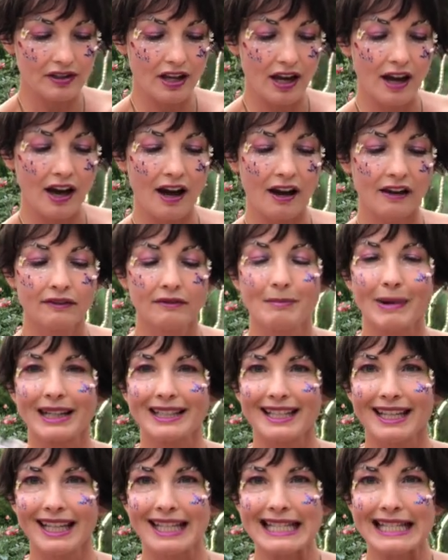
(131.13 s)
I have
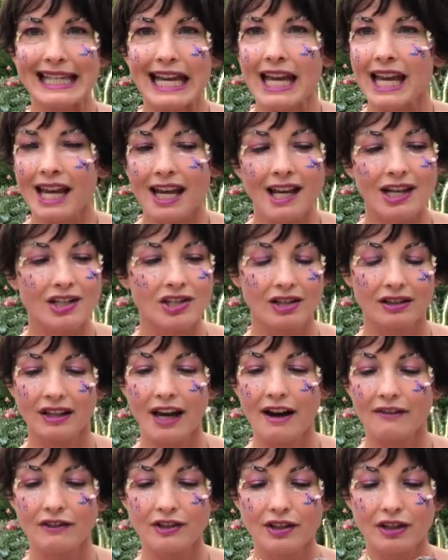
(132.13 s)
Mexican sage and
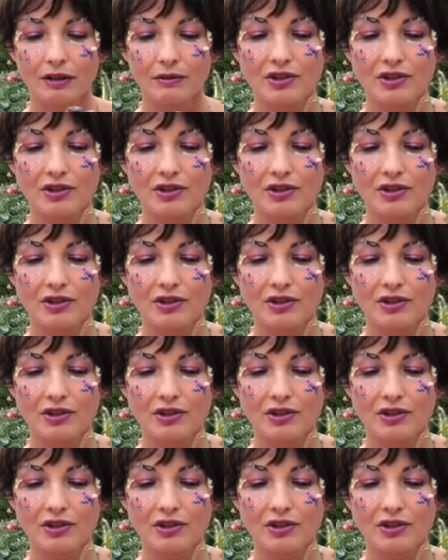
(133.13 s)
lavender,